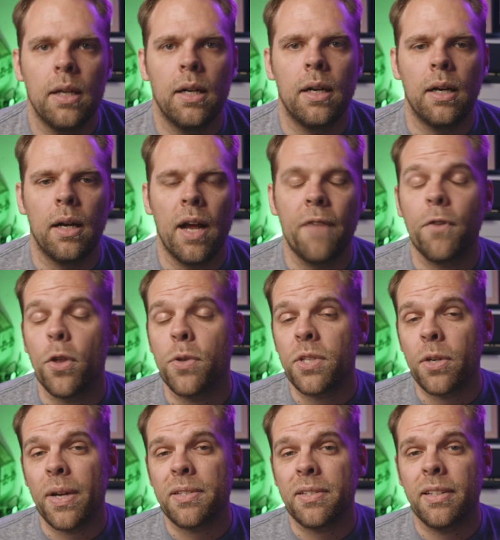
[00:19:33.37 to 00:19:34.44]
Uh, and for those
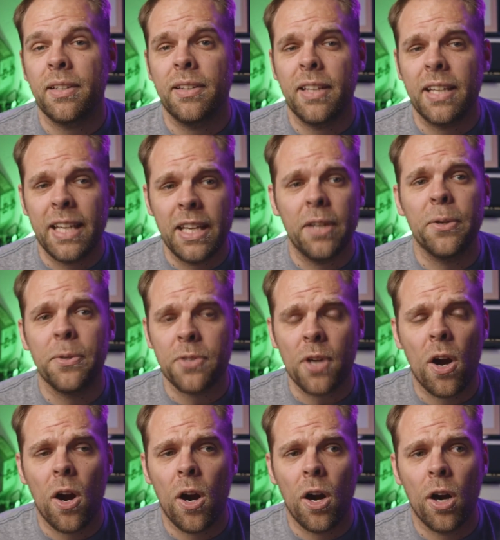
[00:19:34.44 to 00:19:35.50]
interested, the kills
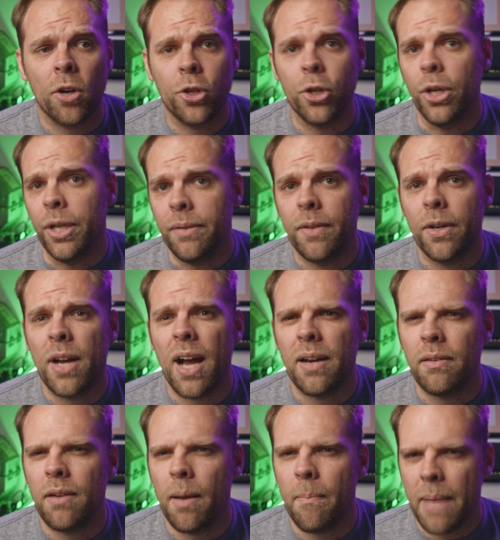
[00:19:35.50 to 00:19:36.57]
are good. They're
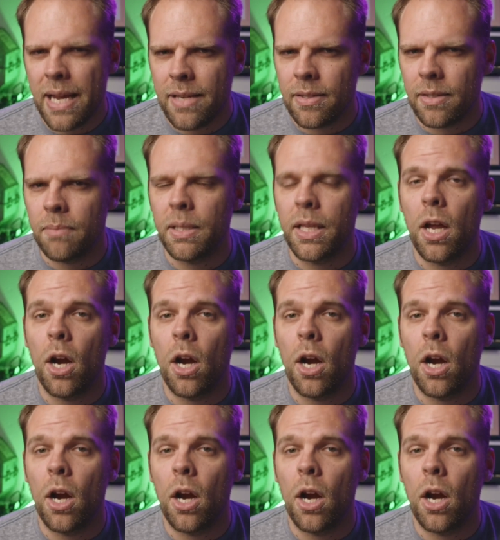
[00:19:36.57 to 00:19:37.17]
not amazing, but they